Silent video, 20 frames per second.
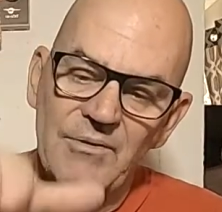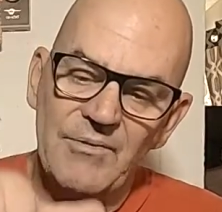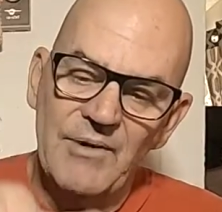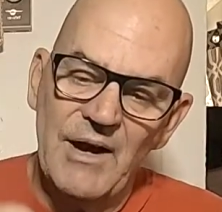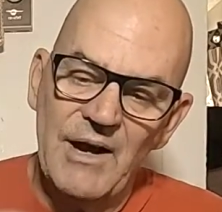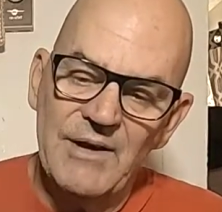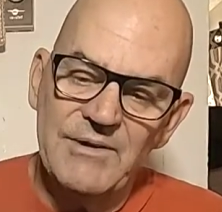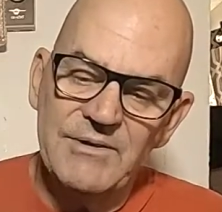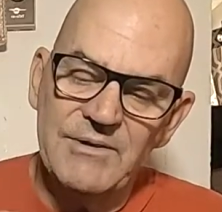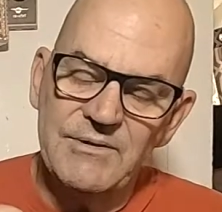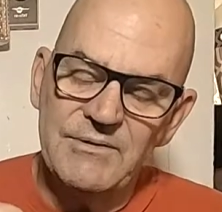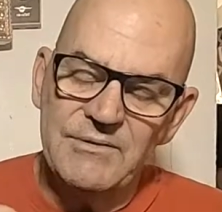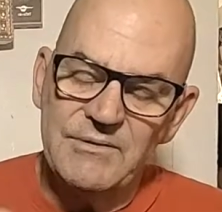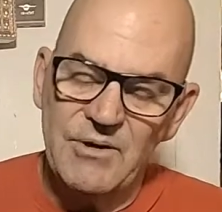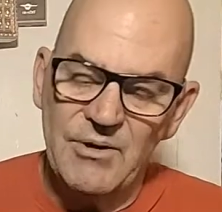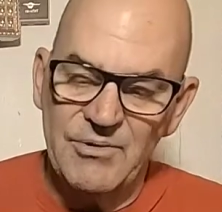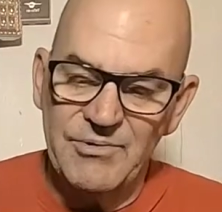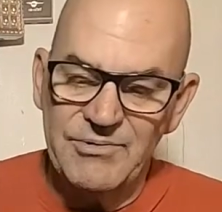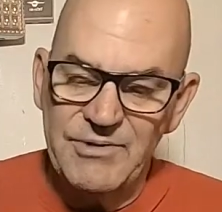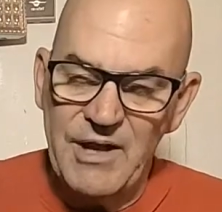rises,
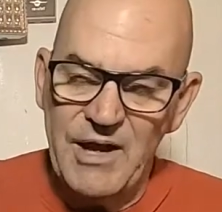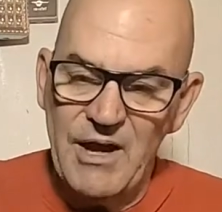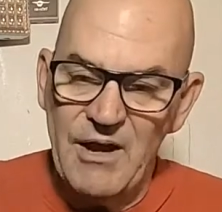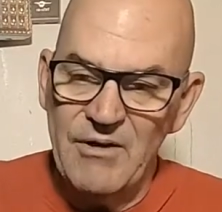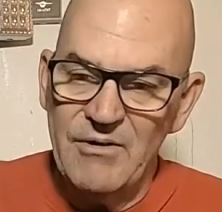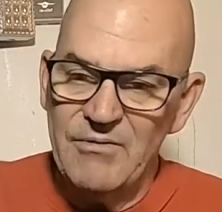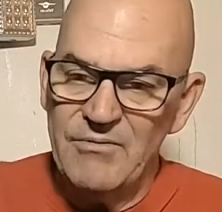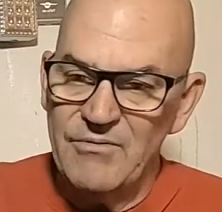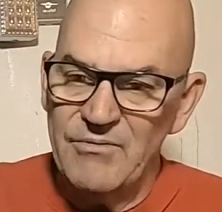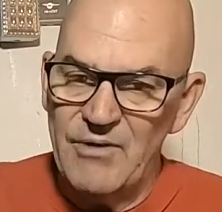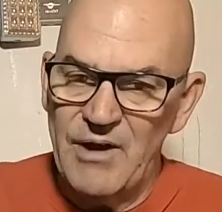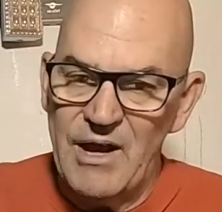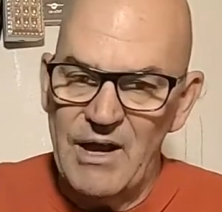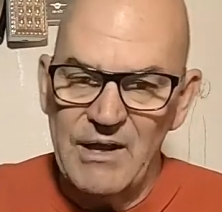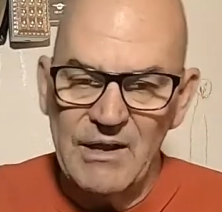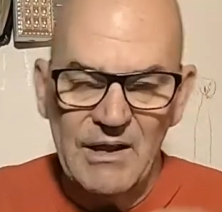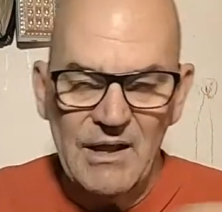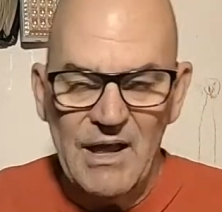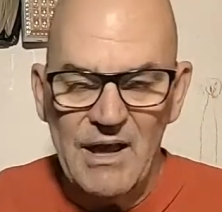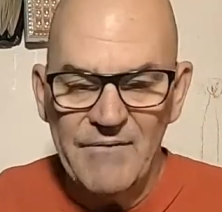goes down,
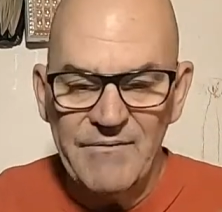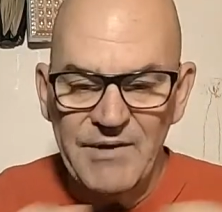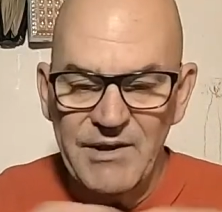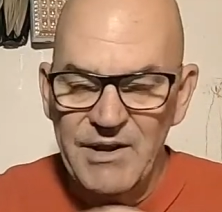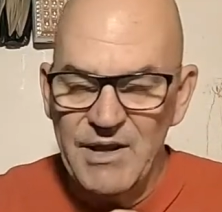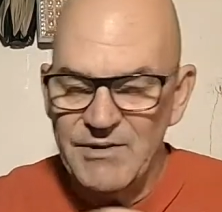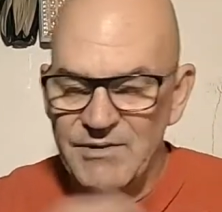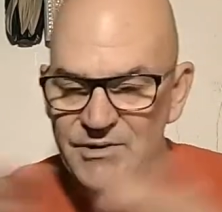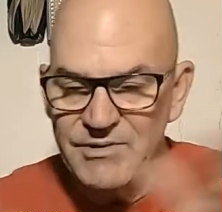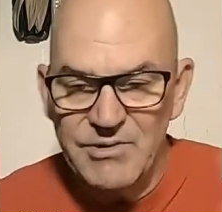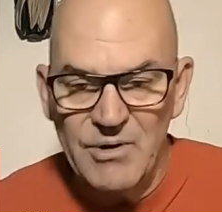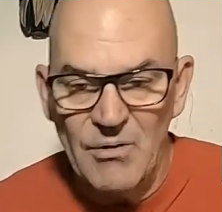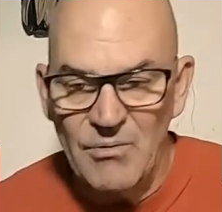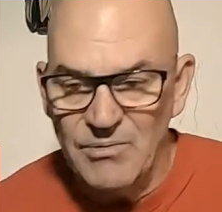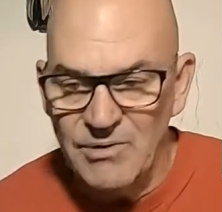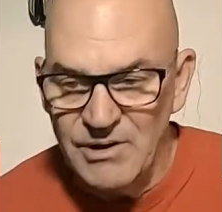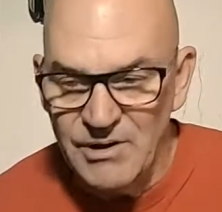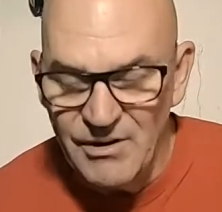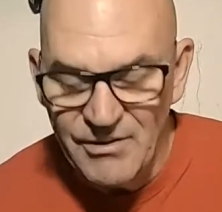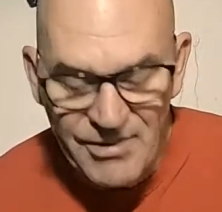right, left, it does its
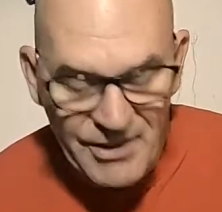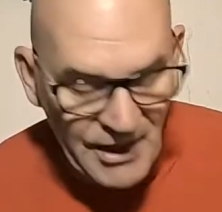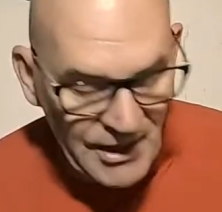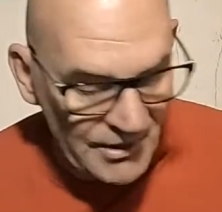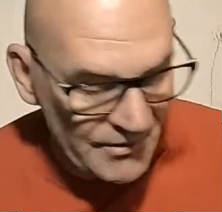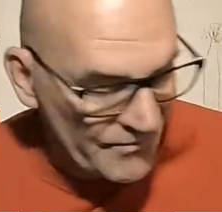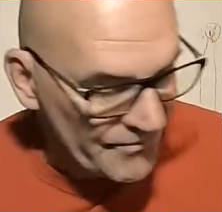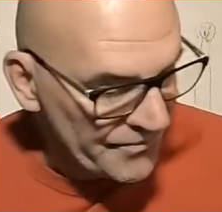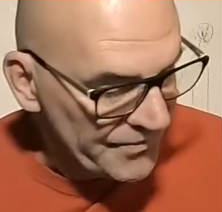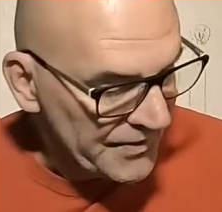own little thing.